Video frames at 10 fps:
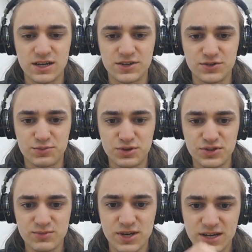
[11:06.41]
So we'll put
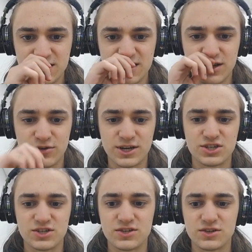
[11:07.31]
some kind of
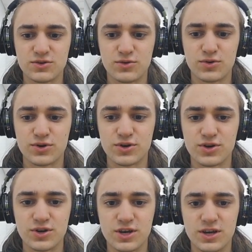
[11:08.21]
decoration in the
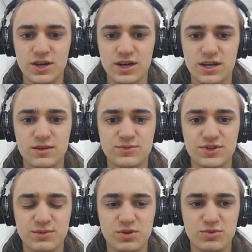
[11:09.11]
corner,
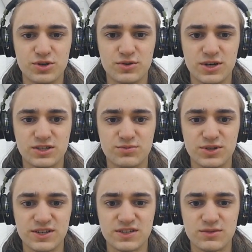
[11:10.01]
so that people know not to
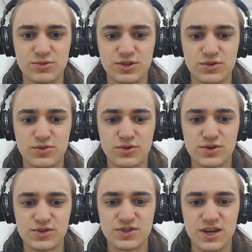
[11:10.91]
place them on the
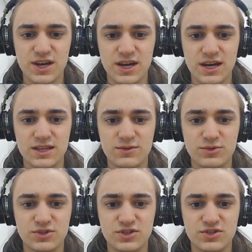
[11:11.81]
corners, and then
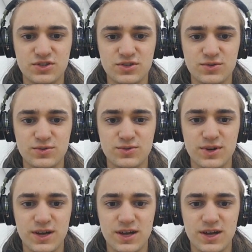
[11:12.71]
we'll just do